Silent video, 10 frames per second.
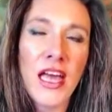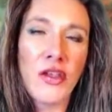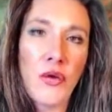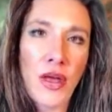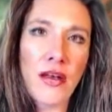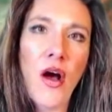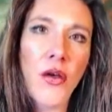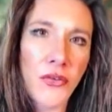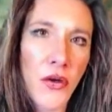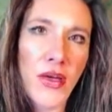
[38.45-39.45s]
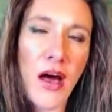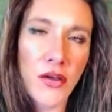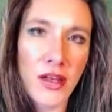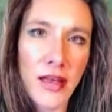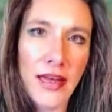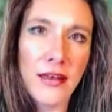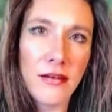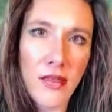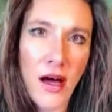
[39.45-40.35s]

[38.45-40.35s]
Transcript: you can also calculate